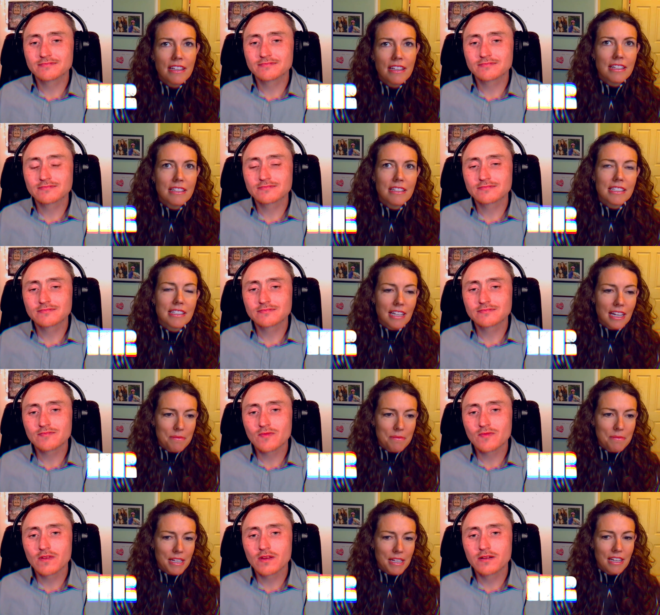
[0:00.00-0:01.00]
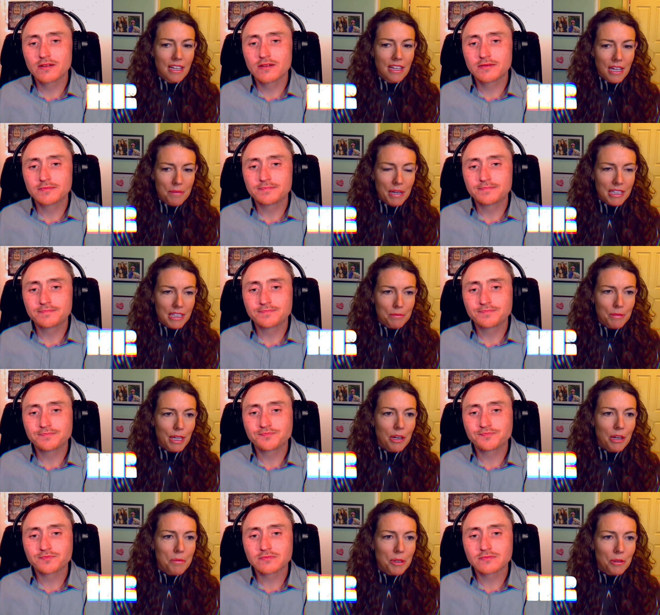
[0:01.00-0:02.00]
Speaker 1: his excitement about the
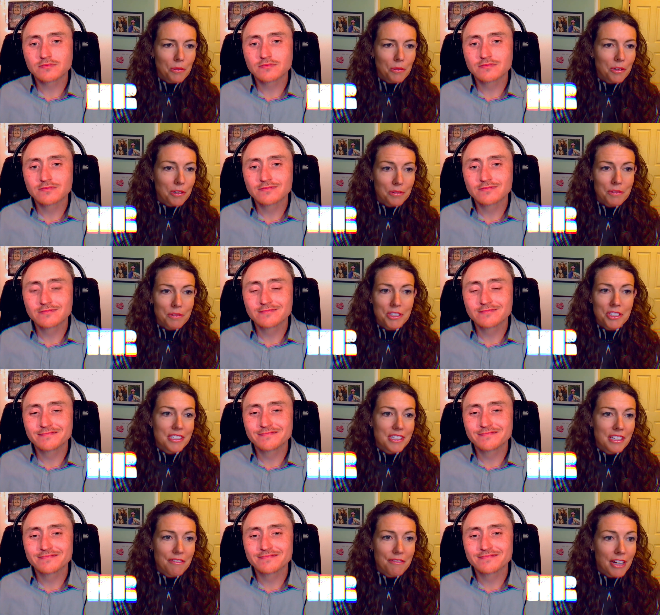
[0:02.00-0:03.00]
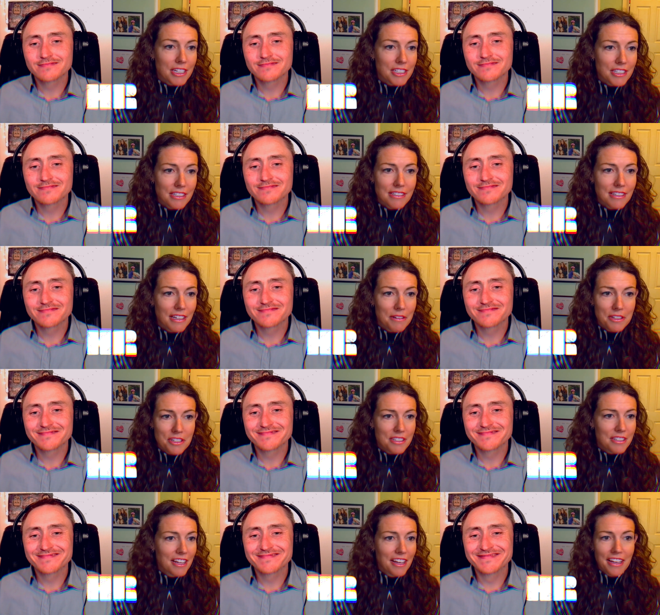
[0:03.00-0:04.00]
microbial world was just infectious. I just,
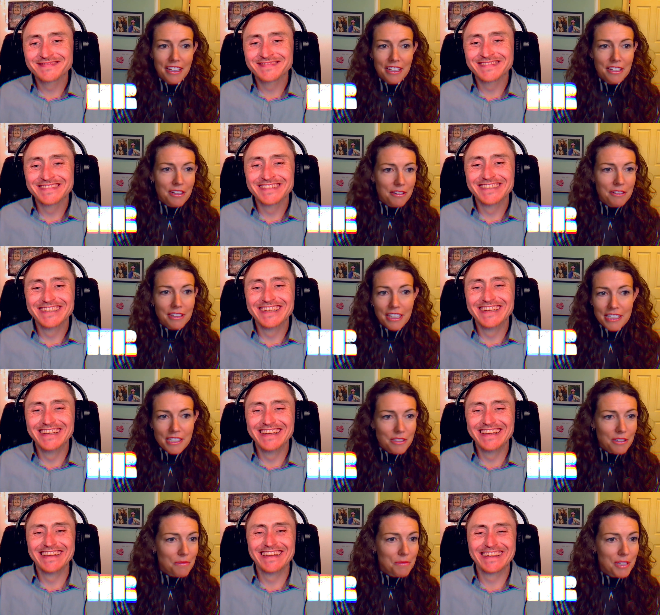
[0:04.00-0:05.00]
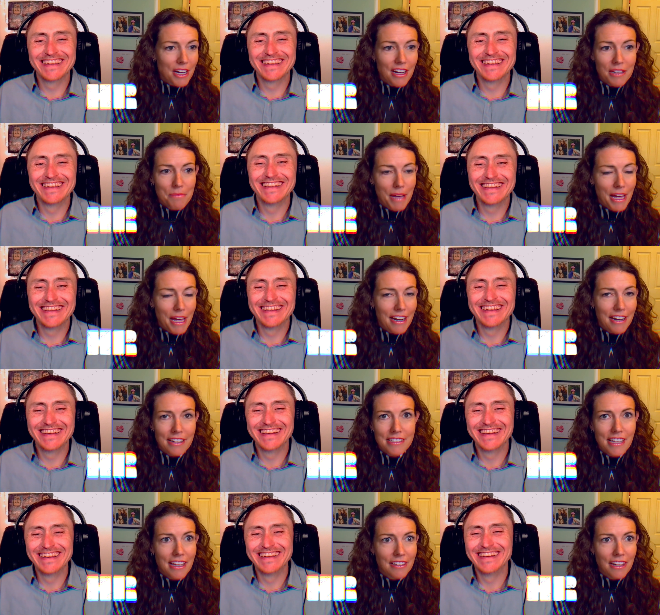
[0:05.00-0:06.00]
you know, you'd listen to him talk about it and
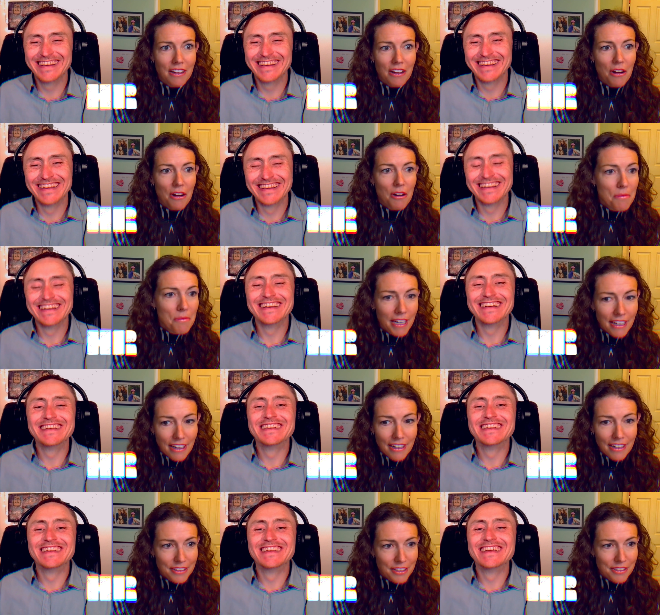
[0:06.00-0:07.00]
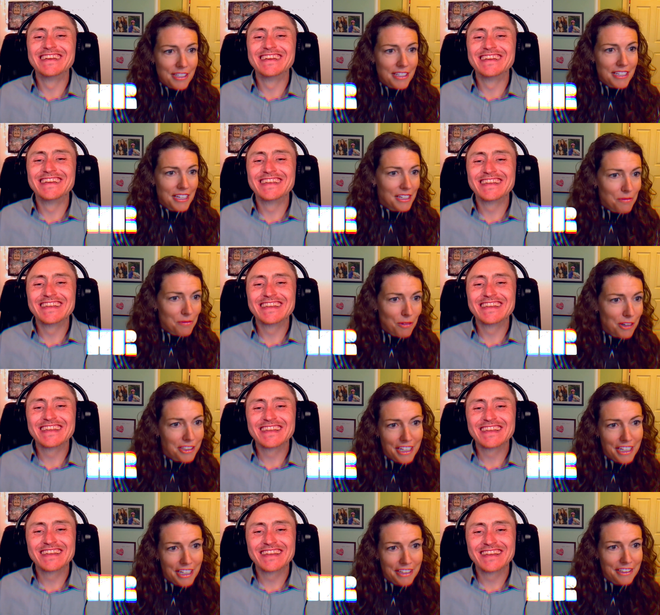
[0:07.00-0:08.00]
say like, "Oh my God, there's this hidden world
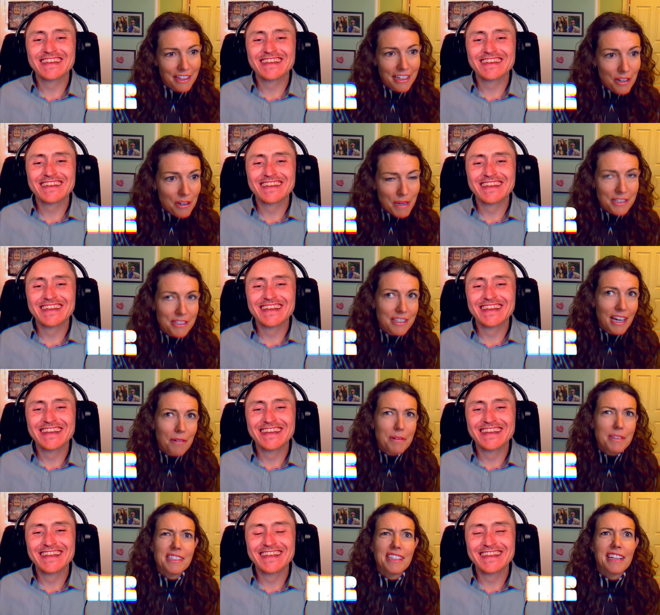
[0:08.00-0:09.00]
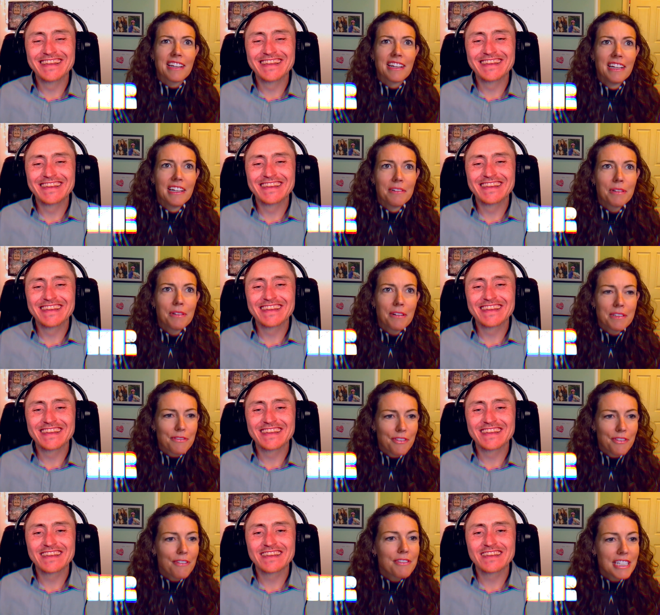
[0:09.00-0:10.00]
out there I didn't know about." So that was like when I
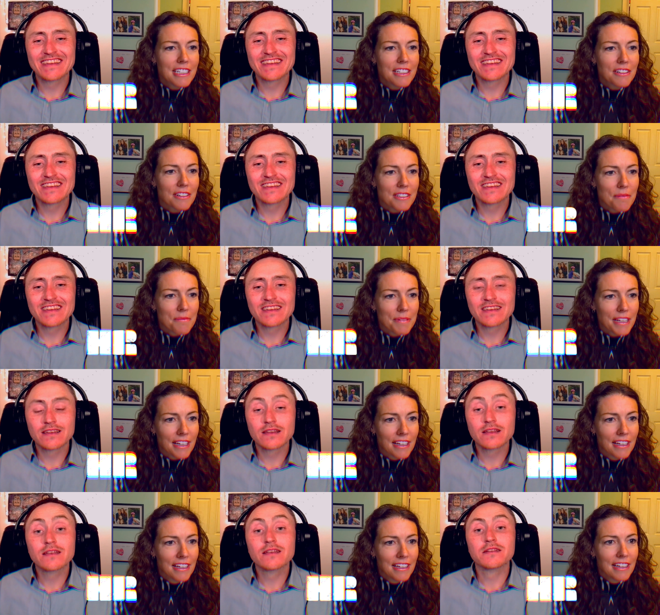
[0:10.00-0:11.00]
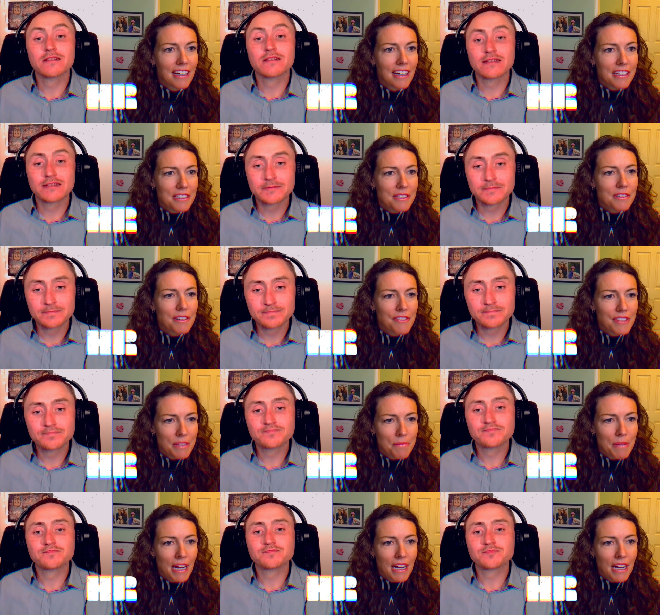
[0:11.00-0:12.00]
was 15 or something. I just sort of in the
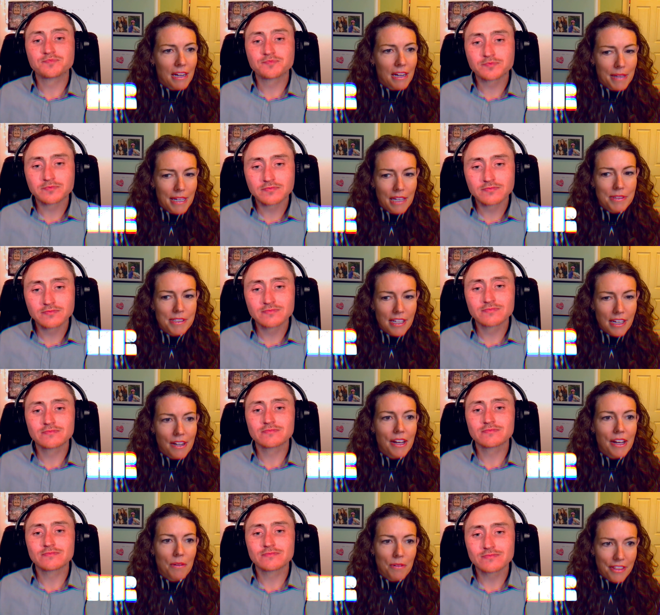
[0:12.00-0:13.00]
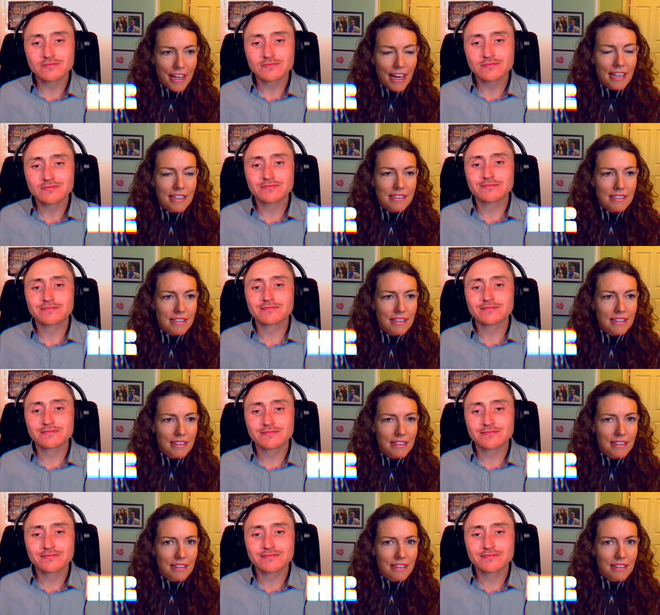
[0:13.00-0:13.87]
back of my head was like, okay, well, that's,